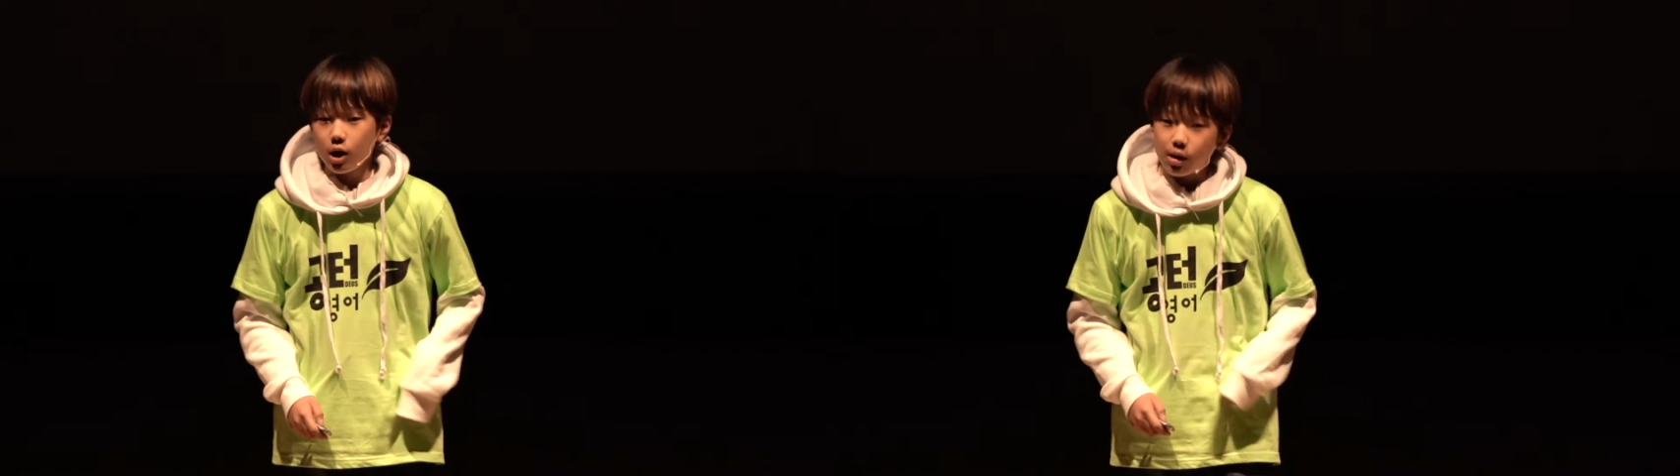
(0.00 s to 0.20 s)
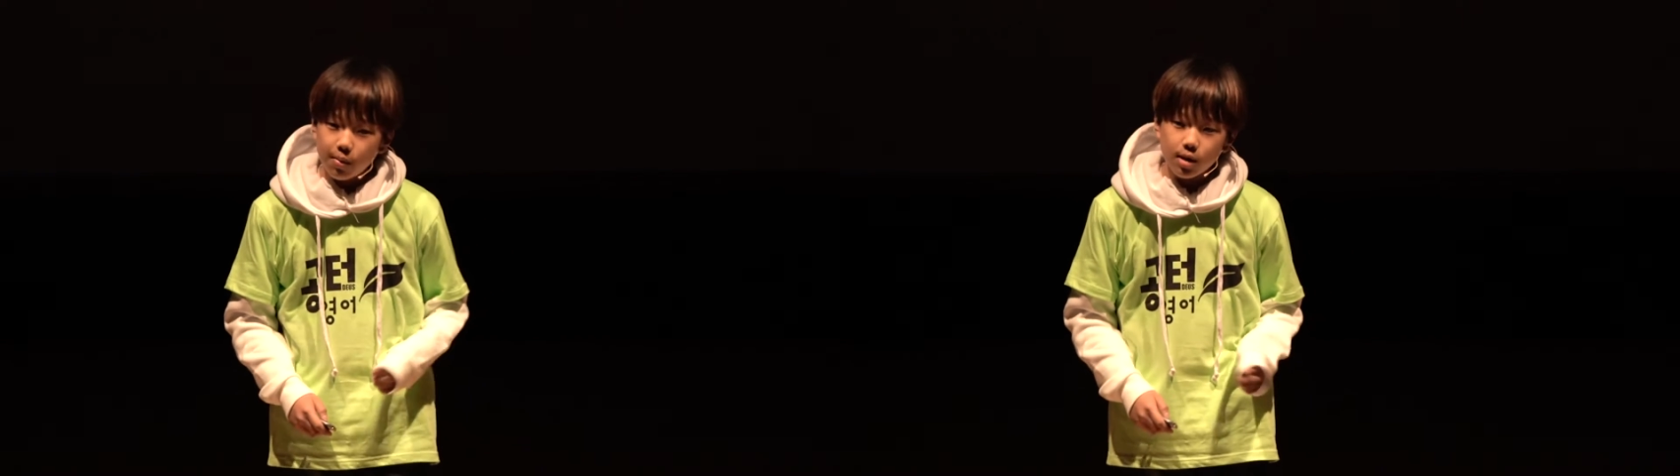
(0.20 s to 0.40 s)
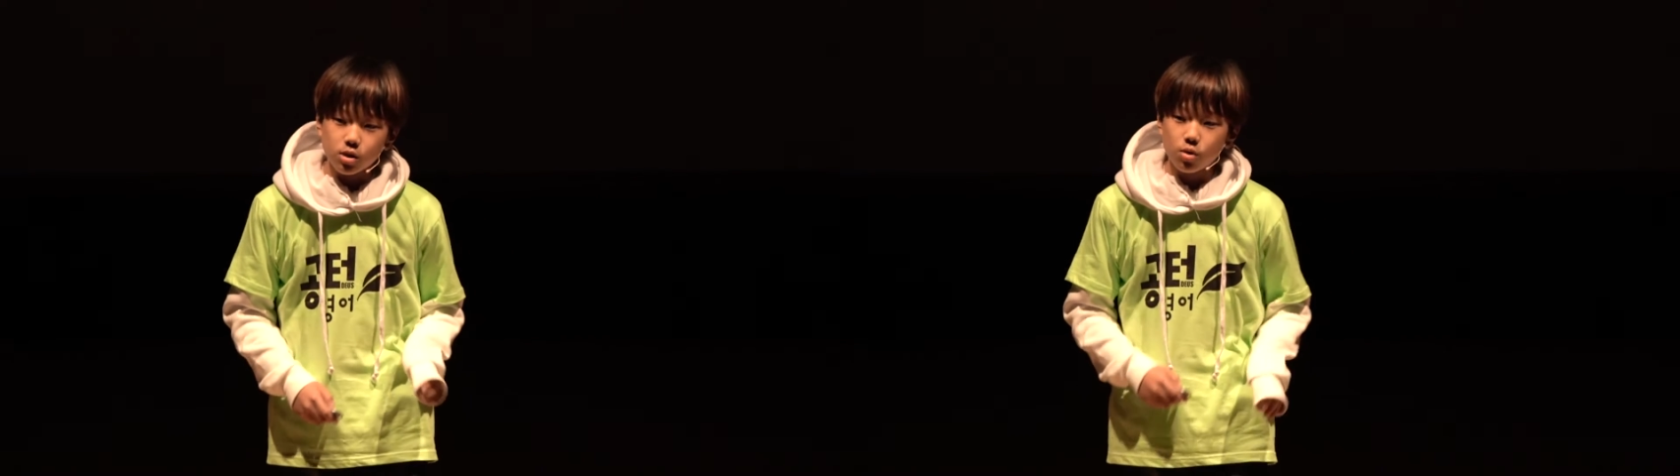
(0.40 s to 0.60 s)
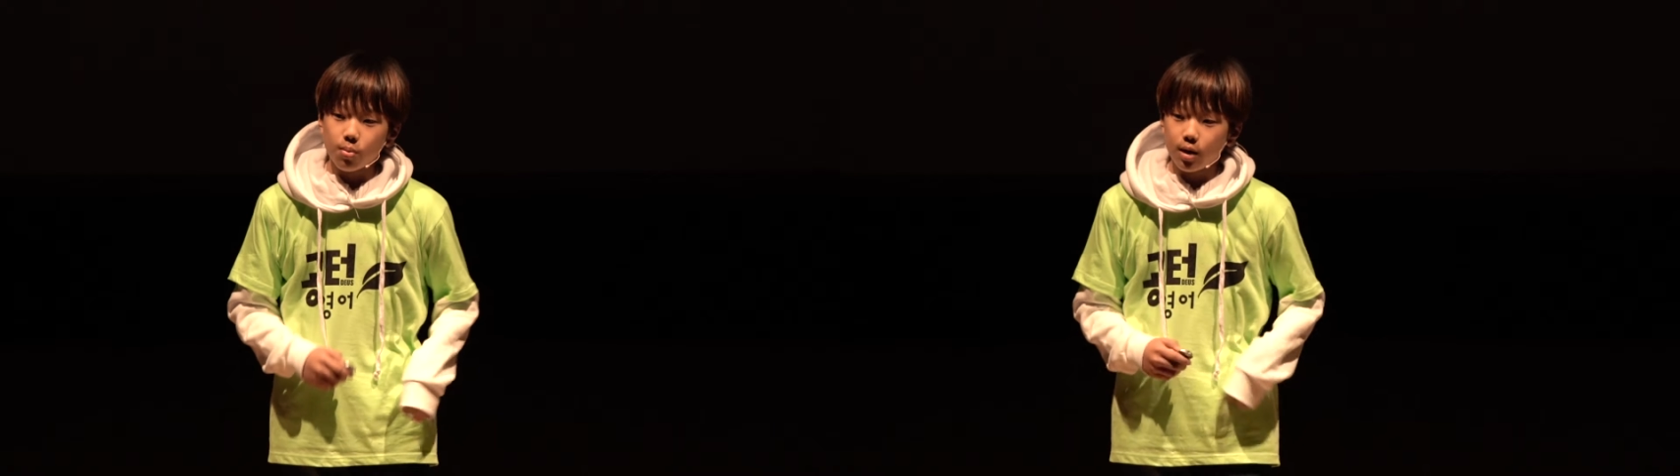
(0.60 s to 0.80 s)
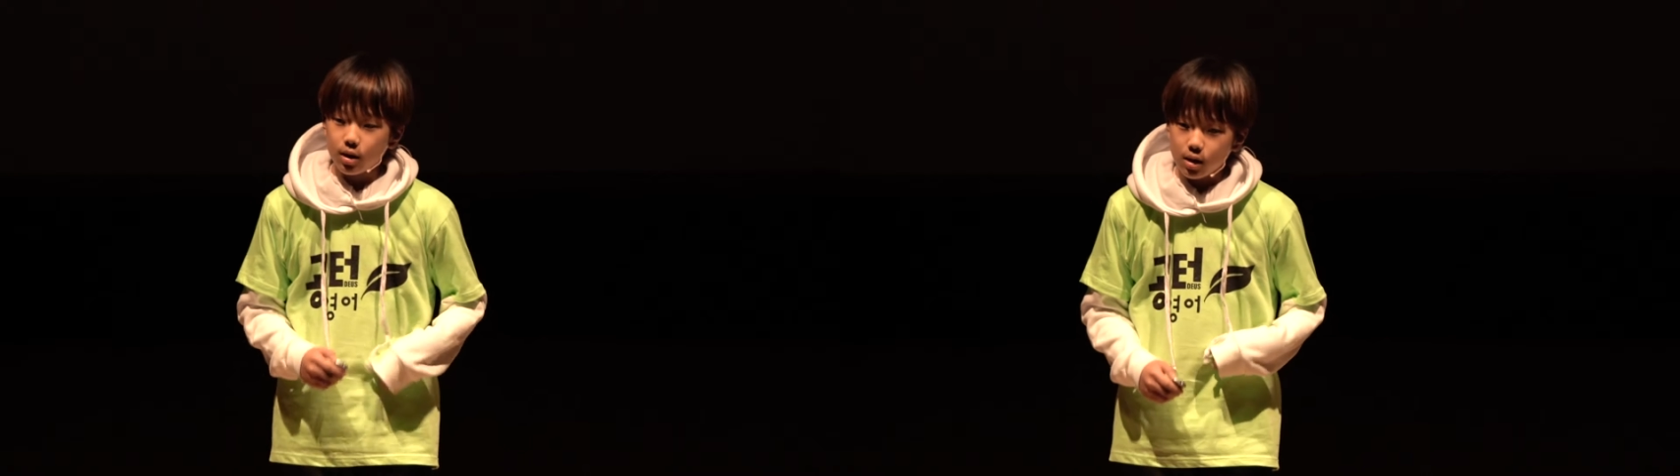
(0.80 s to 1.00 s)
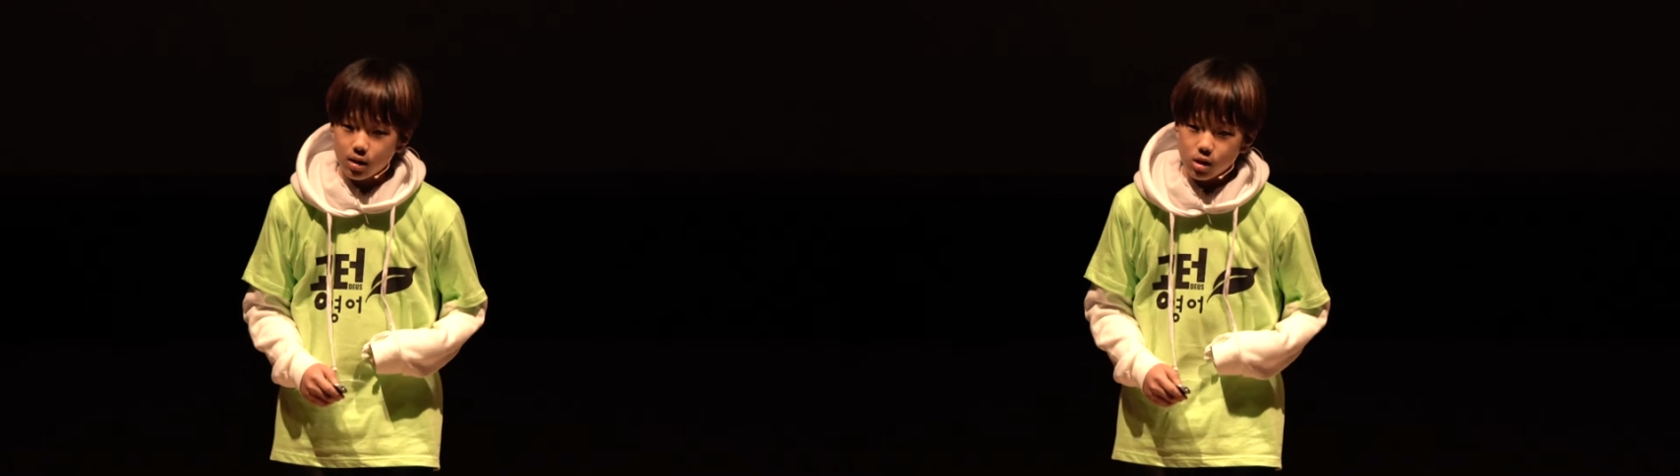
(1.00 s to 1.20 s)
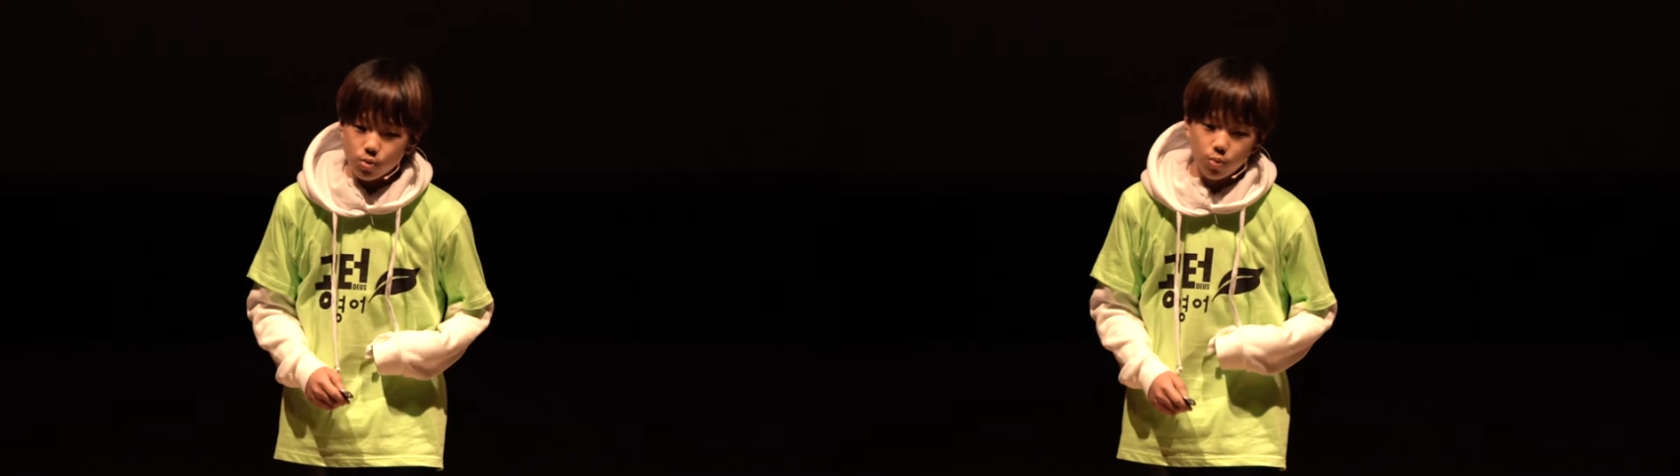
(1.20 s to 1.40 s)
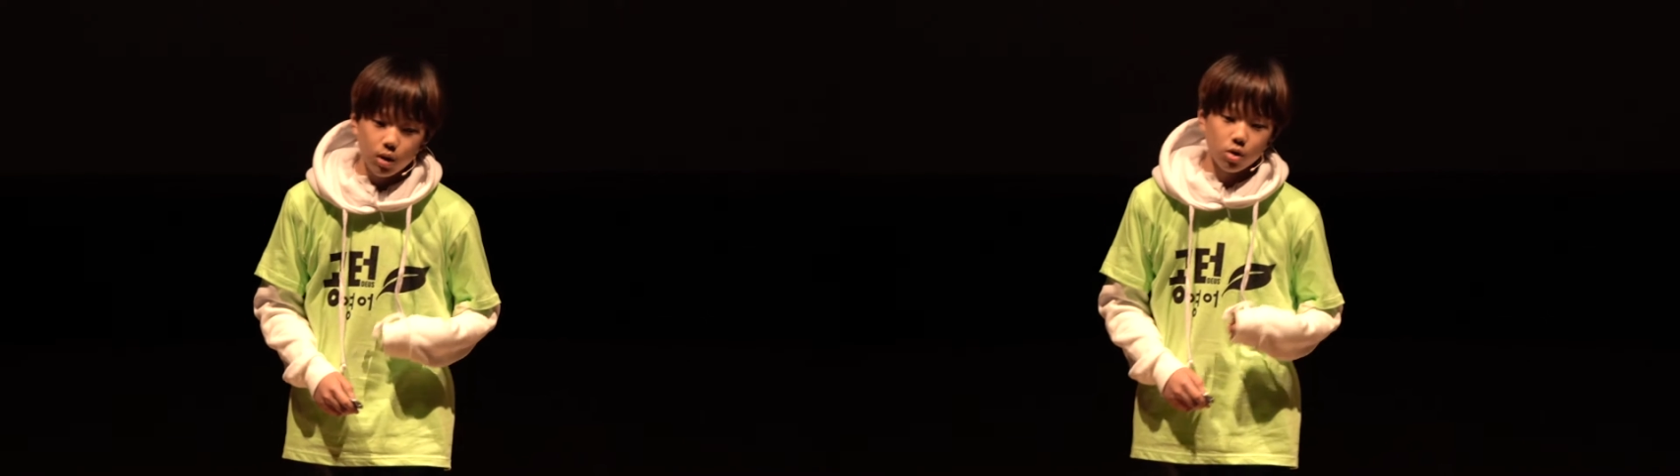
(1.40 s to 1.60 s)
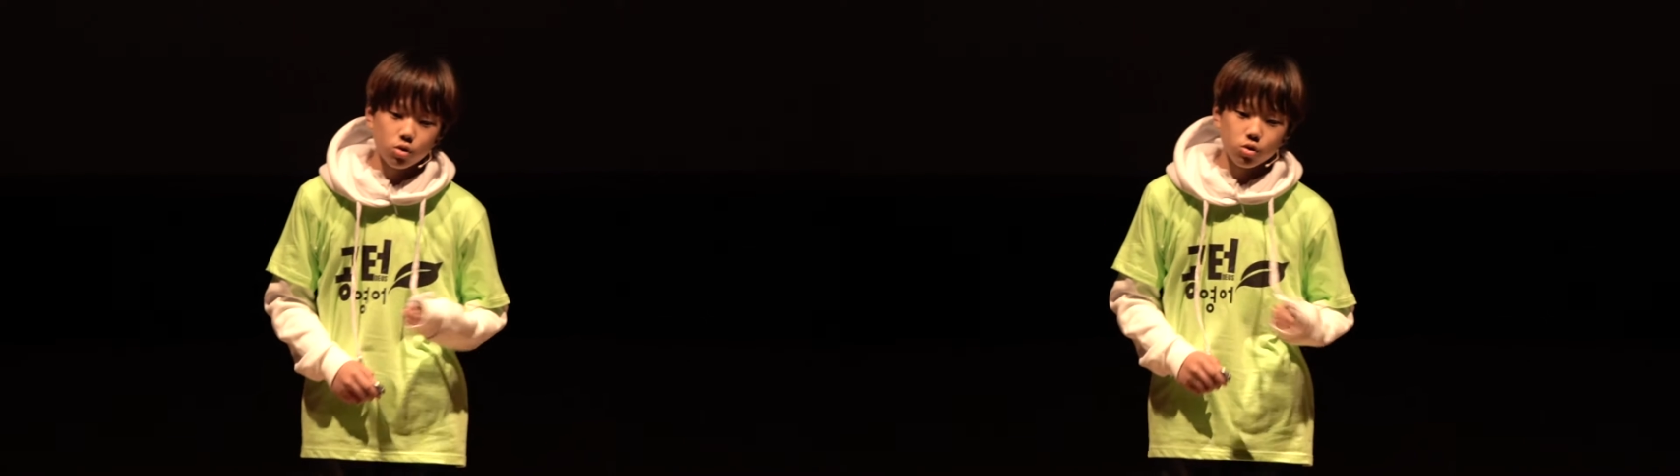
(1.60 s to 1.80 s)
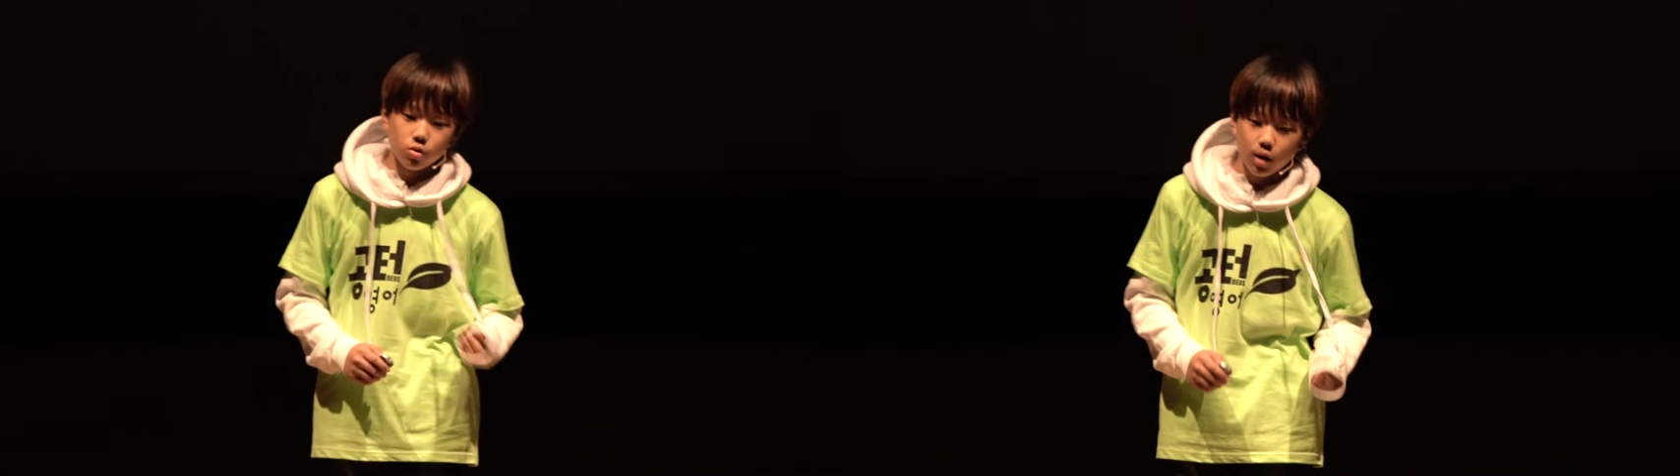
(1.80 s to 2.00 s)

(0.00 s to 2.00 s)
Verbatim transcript: He made so many things we use